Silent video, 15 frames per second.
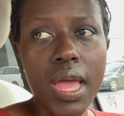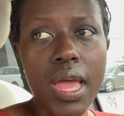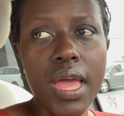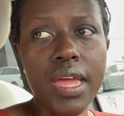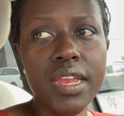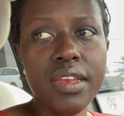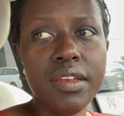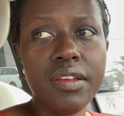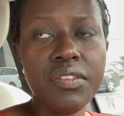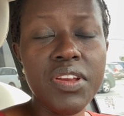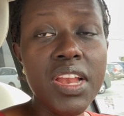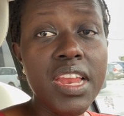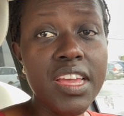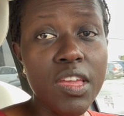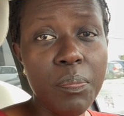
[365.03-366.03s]
And
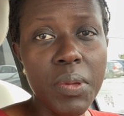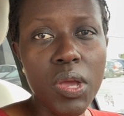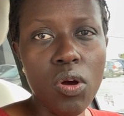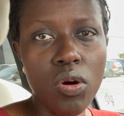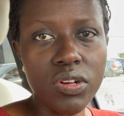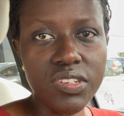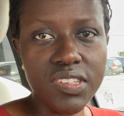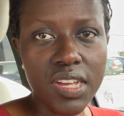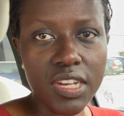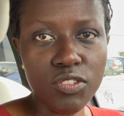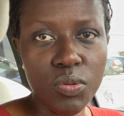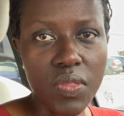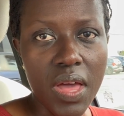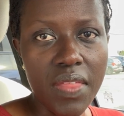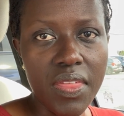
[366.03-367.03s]
really keeping
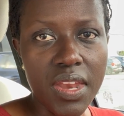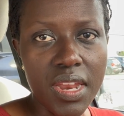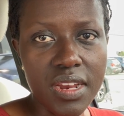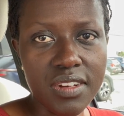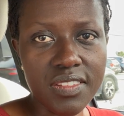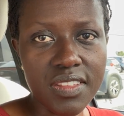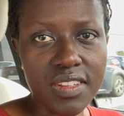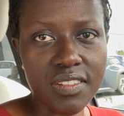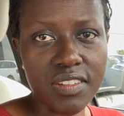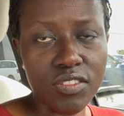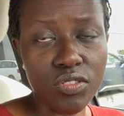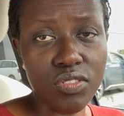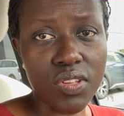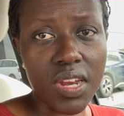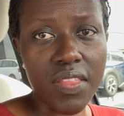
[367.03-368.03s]
contact with other nurses is
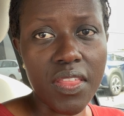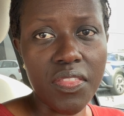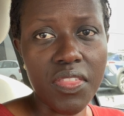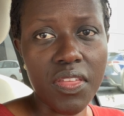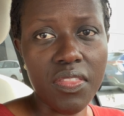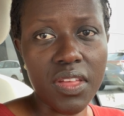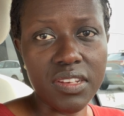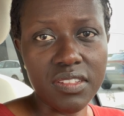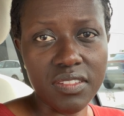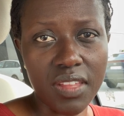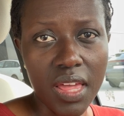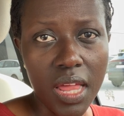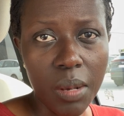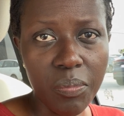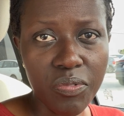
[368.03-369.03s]
also another thing that is
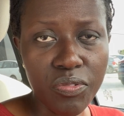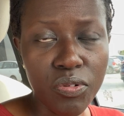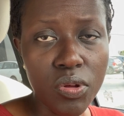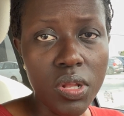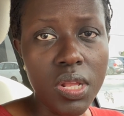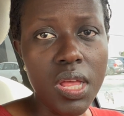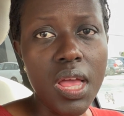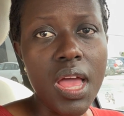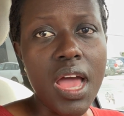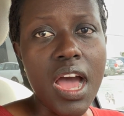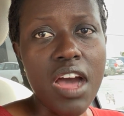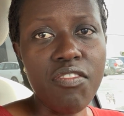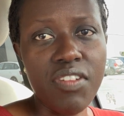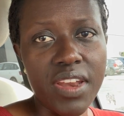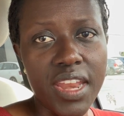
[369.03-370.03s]
helpful.
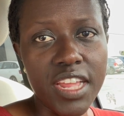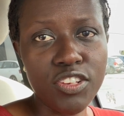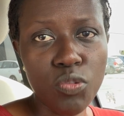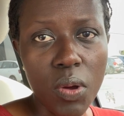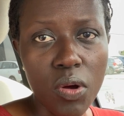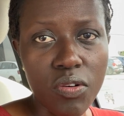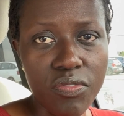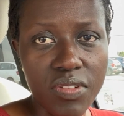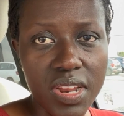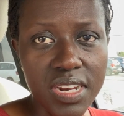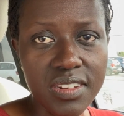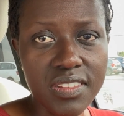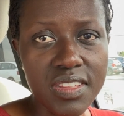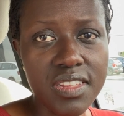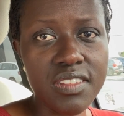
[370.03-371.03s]
Have a network of
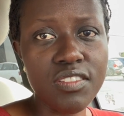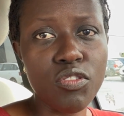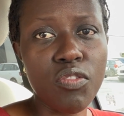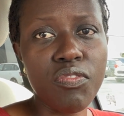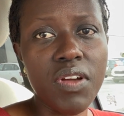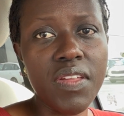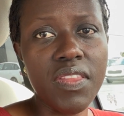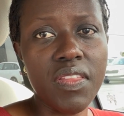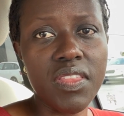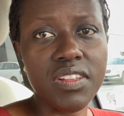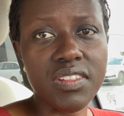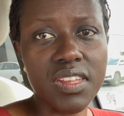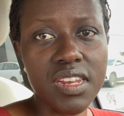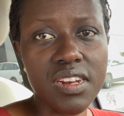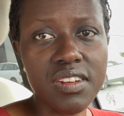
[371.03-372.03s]
nurses. You'll find that
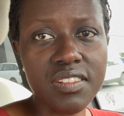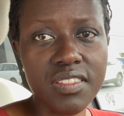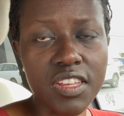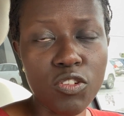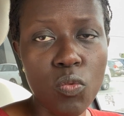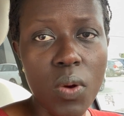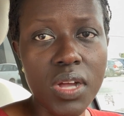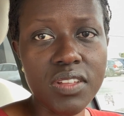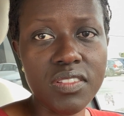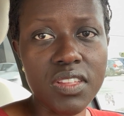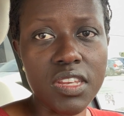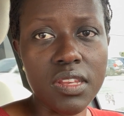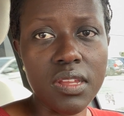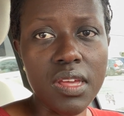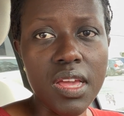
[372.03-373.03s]
there's a nurse that works
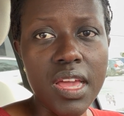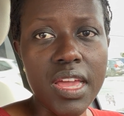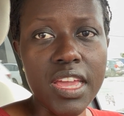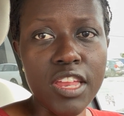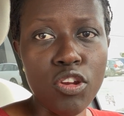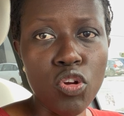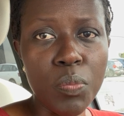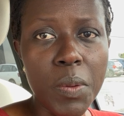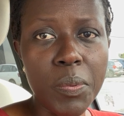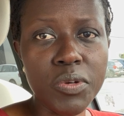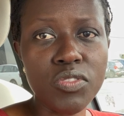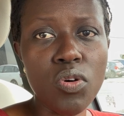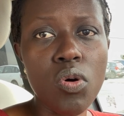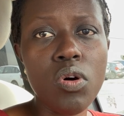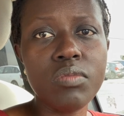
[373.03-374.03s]
in old
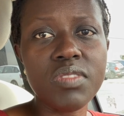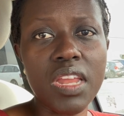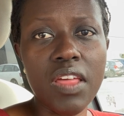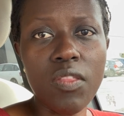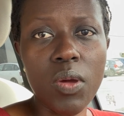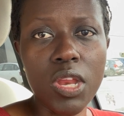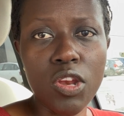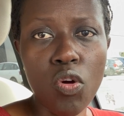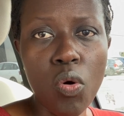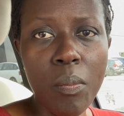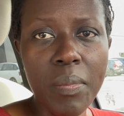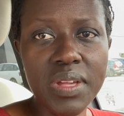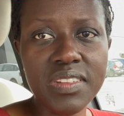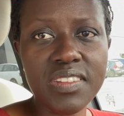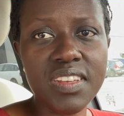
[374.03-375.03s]
people's homes, another one in
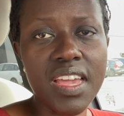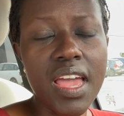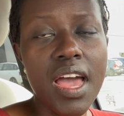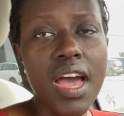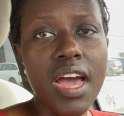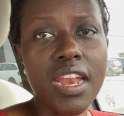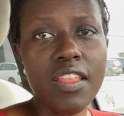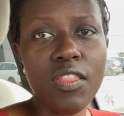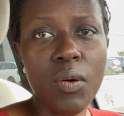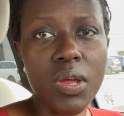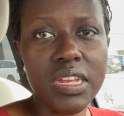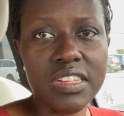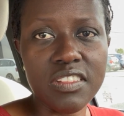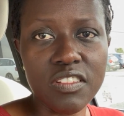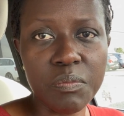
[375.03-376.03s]
home-based care, another
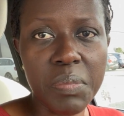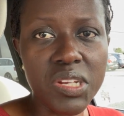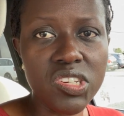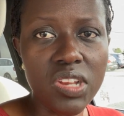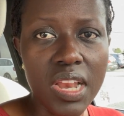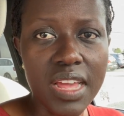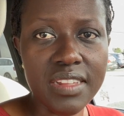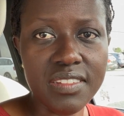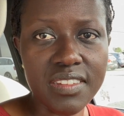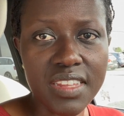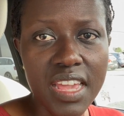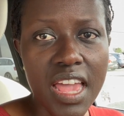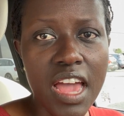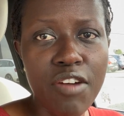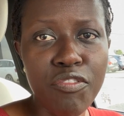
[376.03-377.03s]
one in specialized
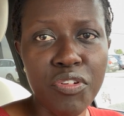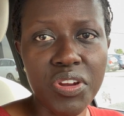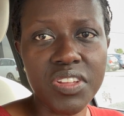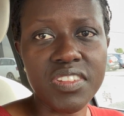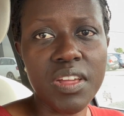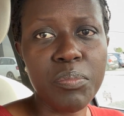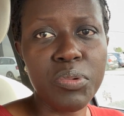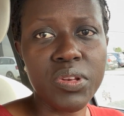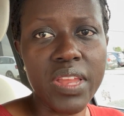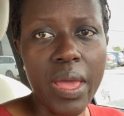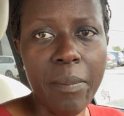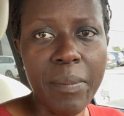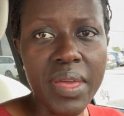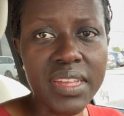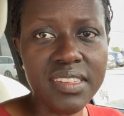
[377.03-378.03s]
care, for example,
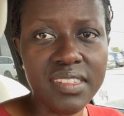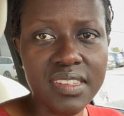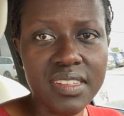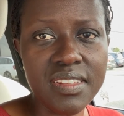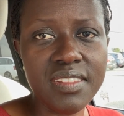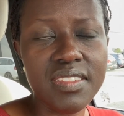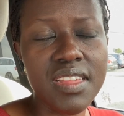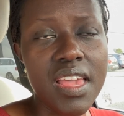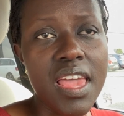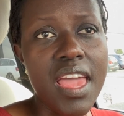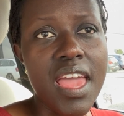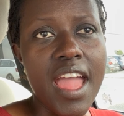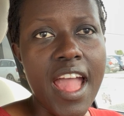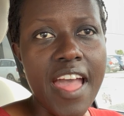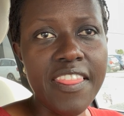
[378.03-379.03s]
diabetes.
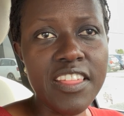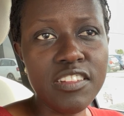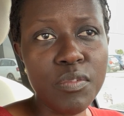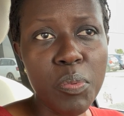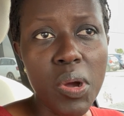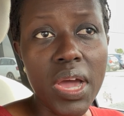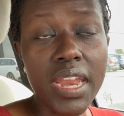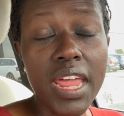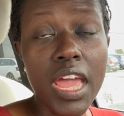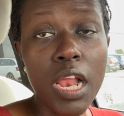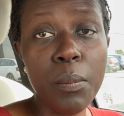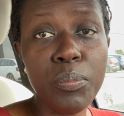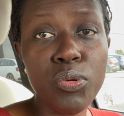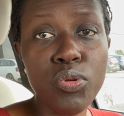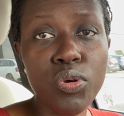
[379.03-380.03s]
And this book can
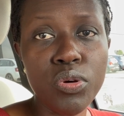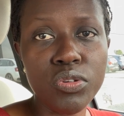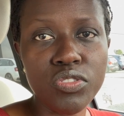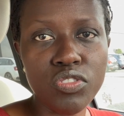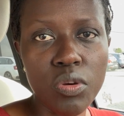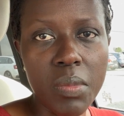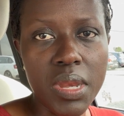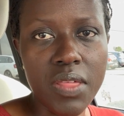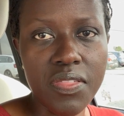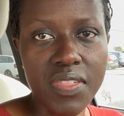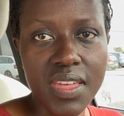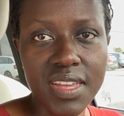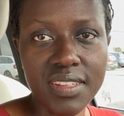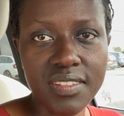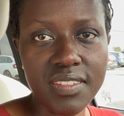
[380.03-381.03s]
help you know so many
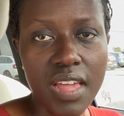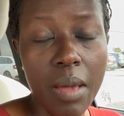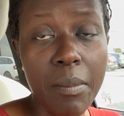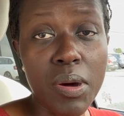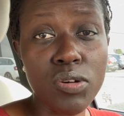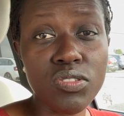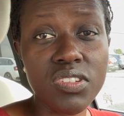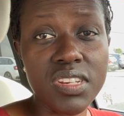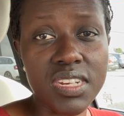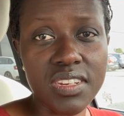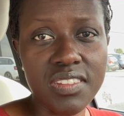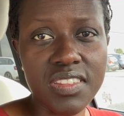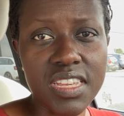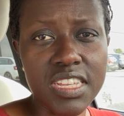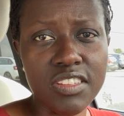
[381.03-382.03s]
things about
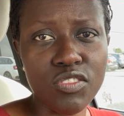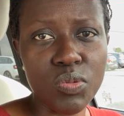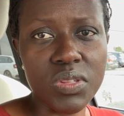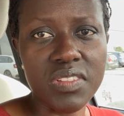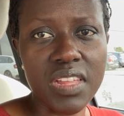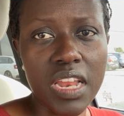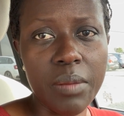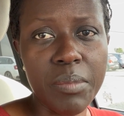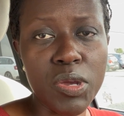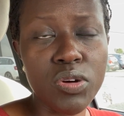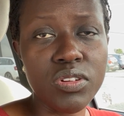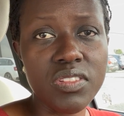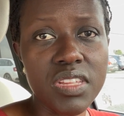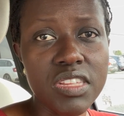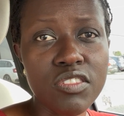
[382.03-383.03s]
nursing in Switzerland,
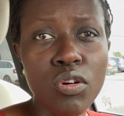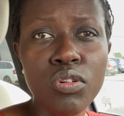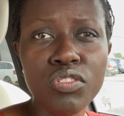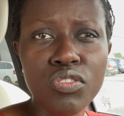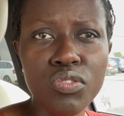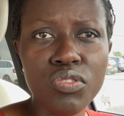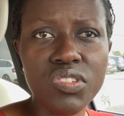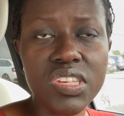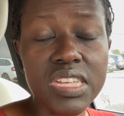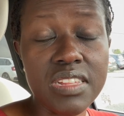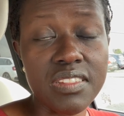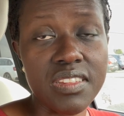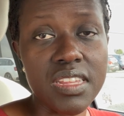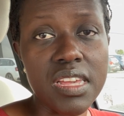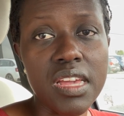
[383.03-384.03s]
because it's also not
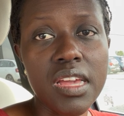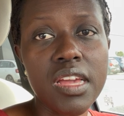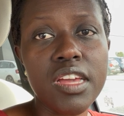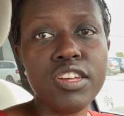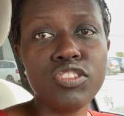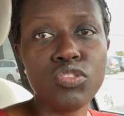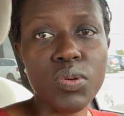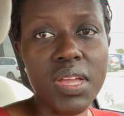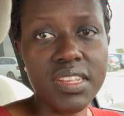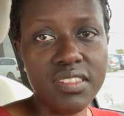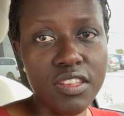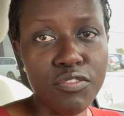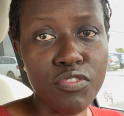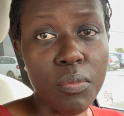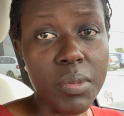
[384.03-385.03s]
easy to get
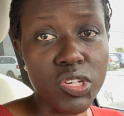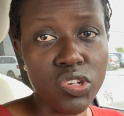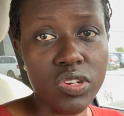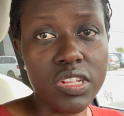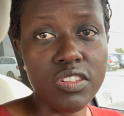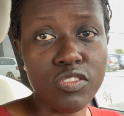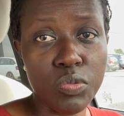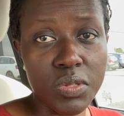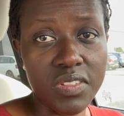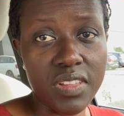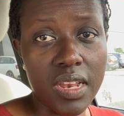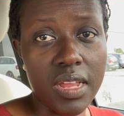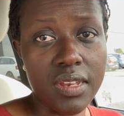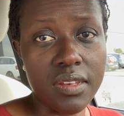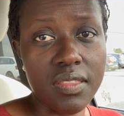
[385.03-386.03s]
information in
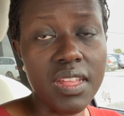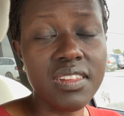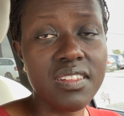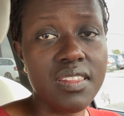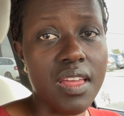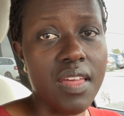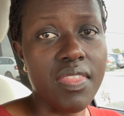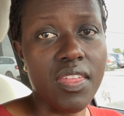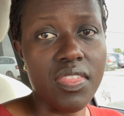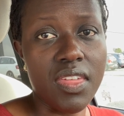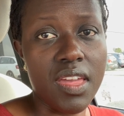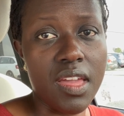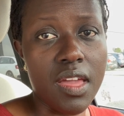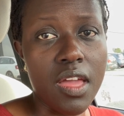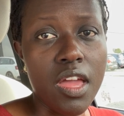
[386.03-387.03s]
Switzerland. That's the other
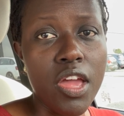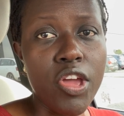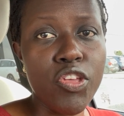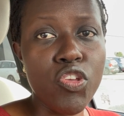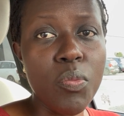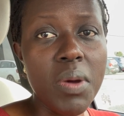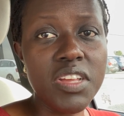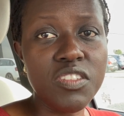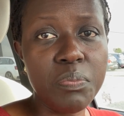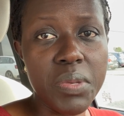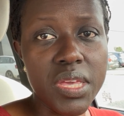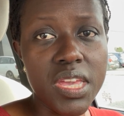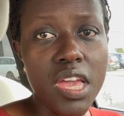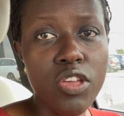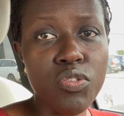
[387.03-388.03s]
thing. You might
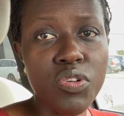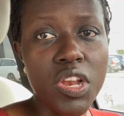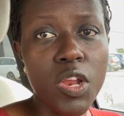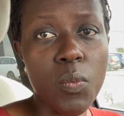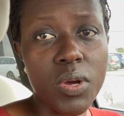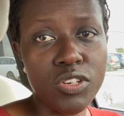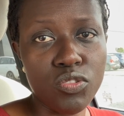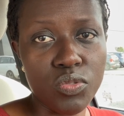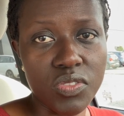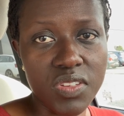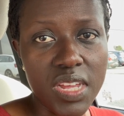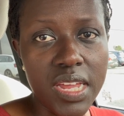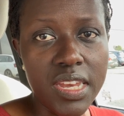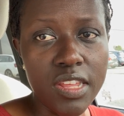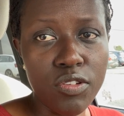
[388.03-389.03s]
be here, you really want to
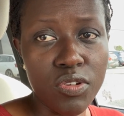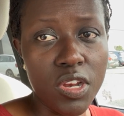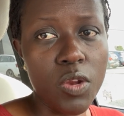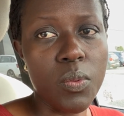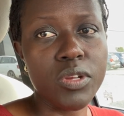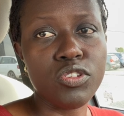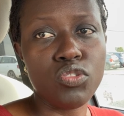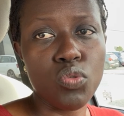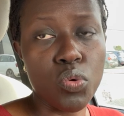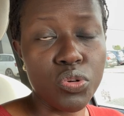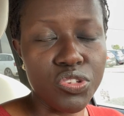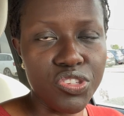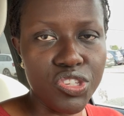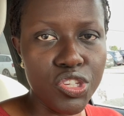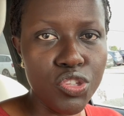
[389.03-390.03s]
study, you really want to
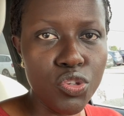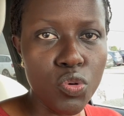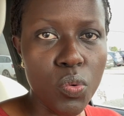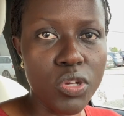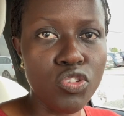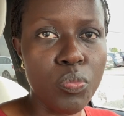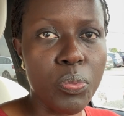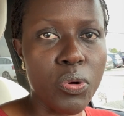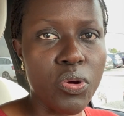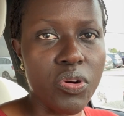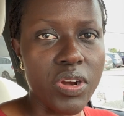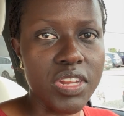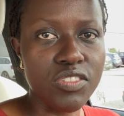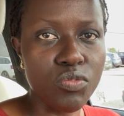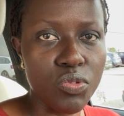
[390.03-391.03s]
continue, you want to
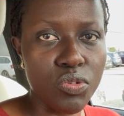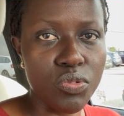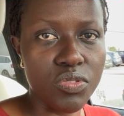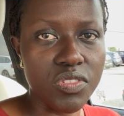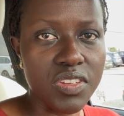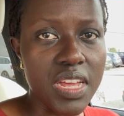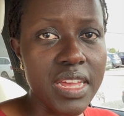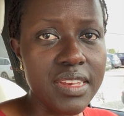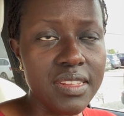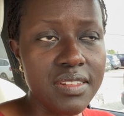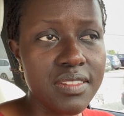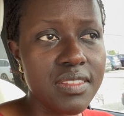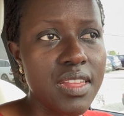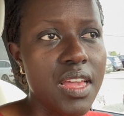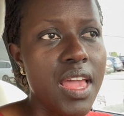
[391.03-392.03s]
progress with your
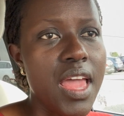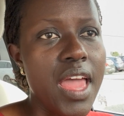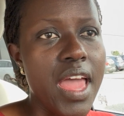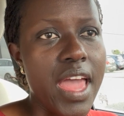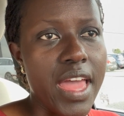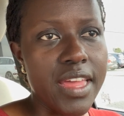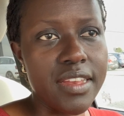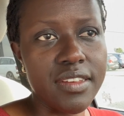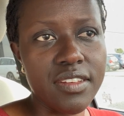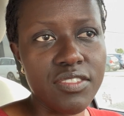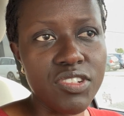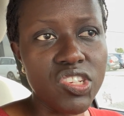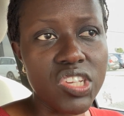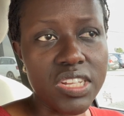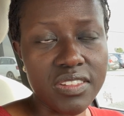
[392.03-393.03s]
studies and
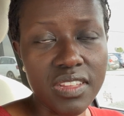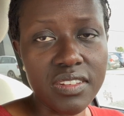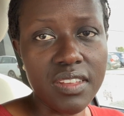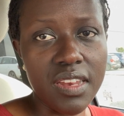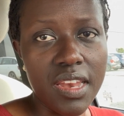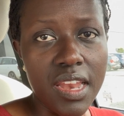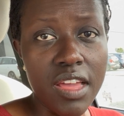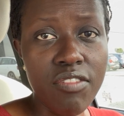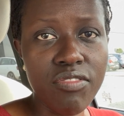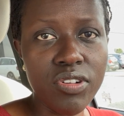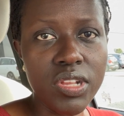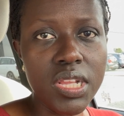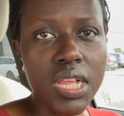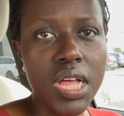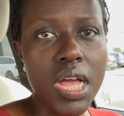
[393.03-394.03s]
reach a certain
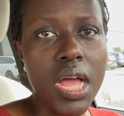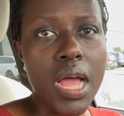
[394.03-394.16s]
level.